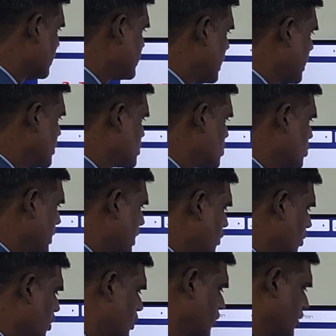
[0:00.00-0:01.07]
L2
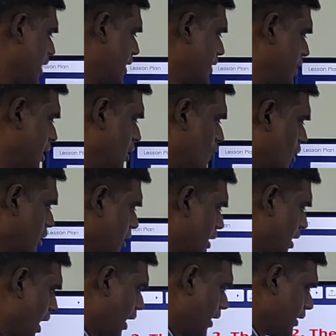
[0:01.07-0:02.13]
equal to
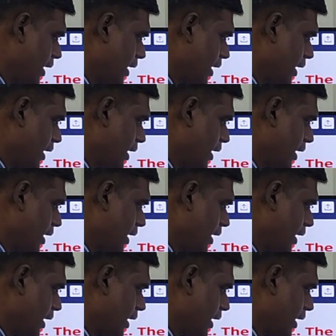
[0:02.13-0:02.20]
NL1 and